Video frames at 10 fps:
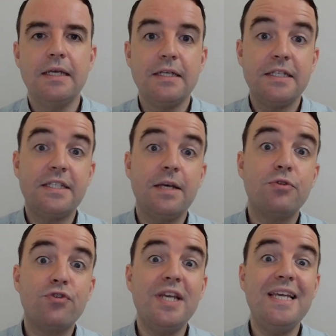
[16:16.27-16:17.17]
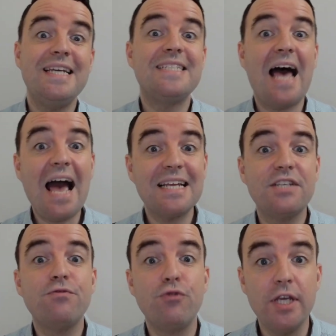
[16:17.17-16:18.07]
Step 3 is
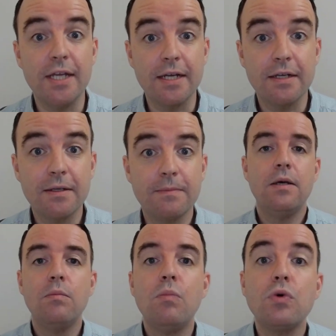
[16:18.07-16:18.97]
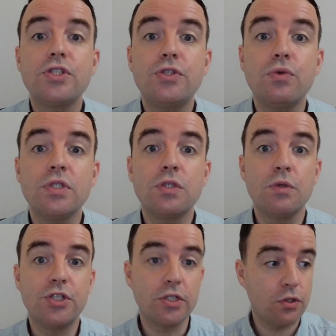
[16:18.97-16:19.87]
active reading. Most students will
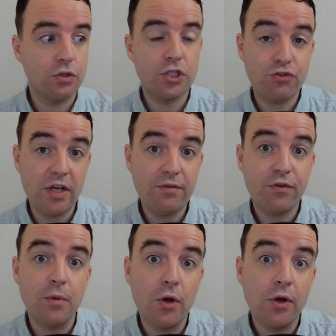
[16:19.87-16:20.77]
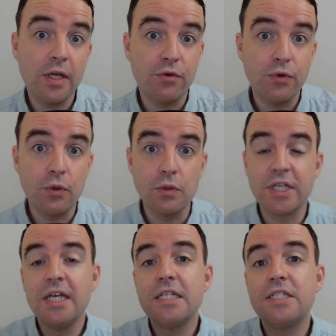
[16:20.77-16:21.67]
just go straight from learning the rules
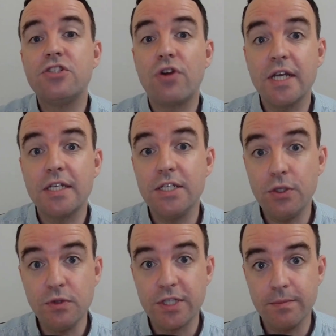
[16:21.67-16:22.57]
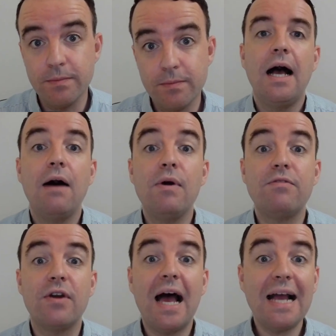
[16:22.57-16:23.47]
to trying to use them.
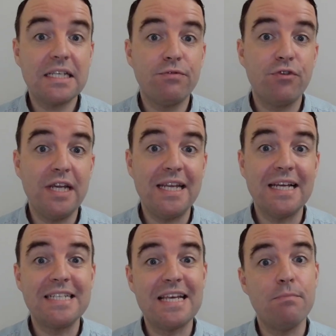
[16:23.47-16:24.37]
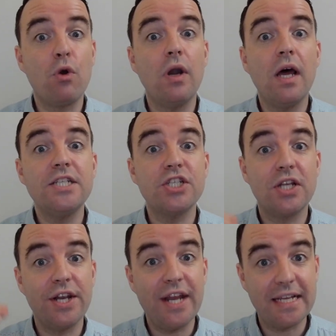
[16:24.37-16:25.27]
However, active reading is a more
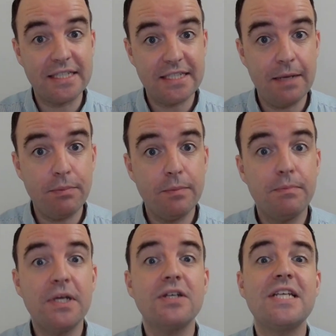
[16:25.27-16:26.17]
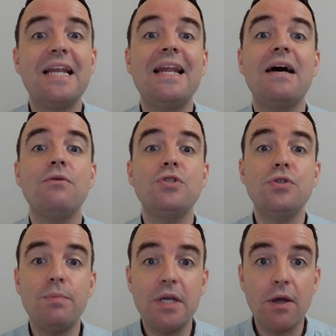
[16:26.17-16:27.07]
logical next step because it allows you
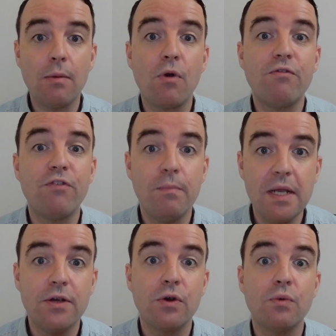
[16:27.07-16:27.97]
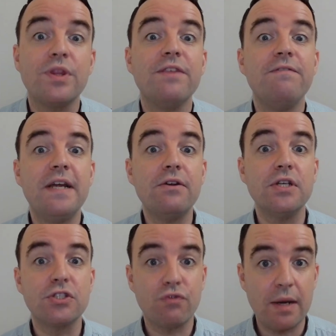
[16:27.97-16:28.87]
to become more familiar with the
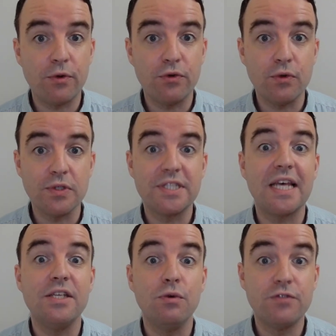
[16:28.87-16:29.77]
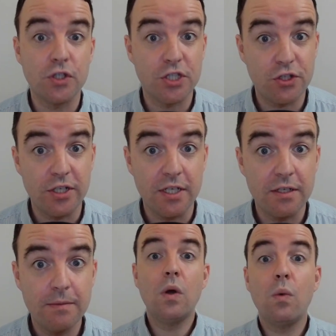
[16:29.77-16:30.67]
various grammar rules that you have just studied.
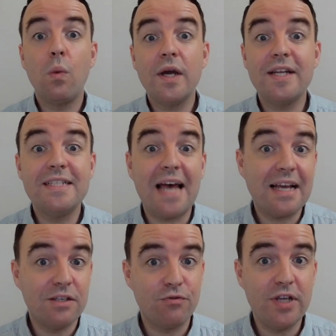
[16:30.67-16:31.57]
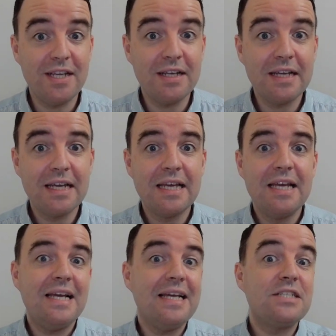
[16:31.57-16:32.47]
What is active reading?
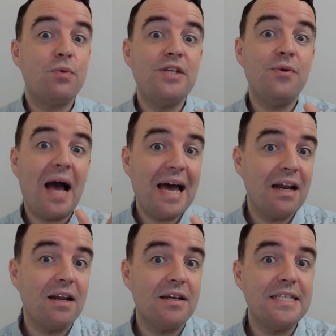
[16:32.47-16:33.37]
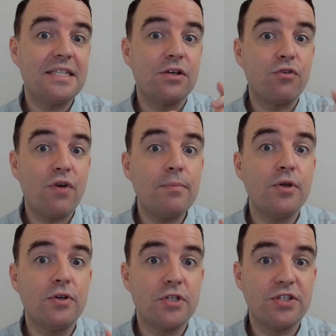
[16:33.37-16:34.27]
It's when you analyse the grammar
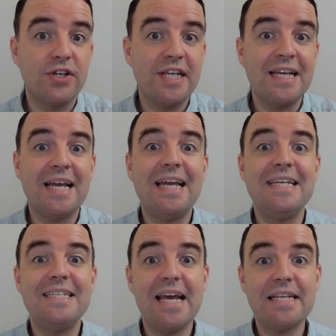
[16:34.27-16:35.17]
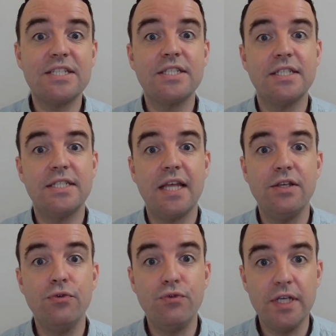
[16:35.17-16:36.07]
you're studying in texts that
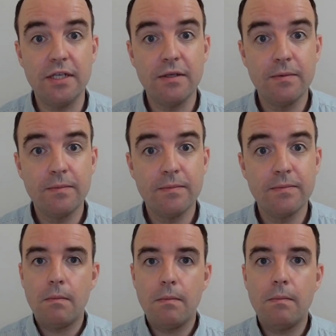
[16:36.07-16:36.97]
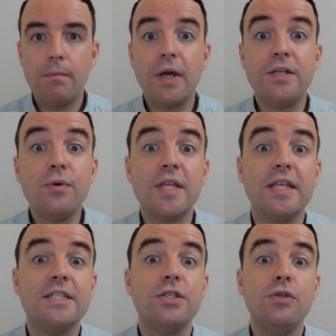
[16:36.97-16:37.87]
you read. By doing
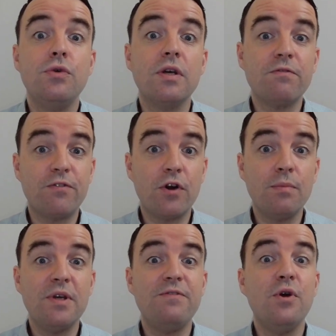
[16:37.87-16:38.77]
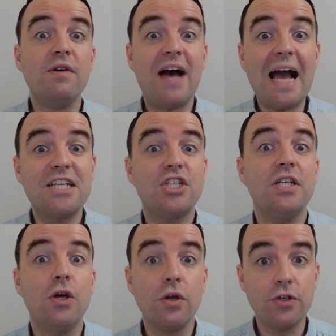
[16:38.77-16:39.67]
this, you confirm if you have
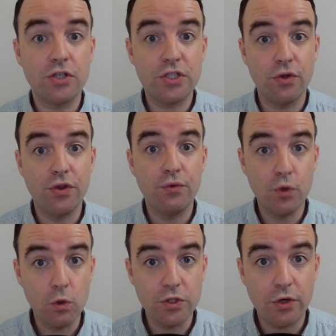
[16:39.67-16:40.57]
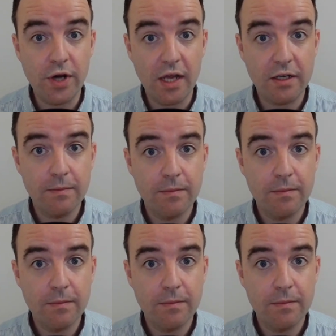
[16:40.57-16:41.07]
actually understood the rules or not.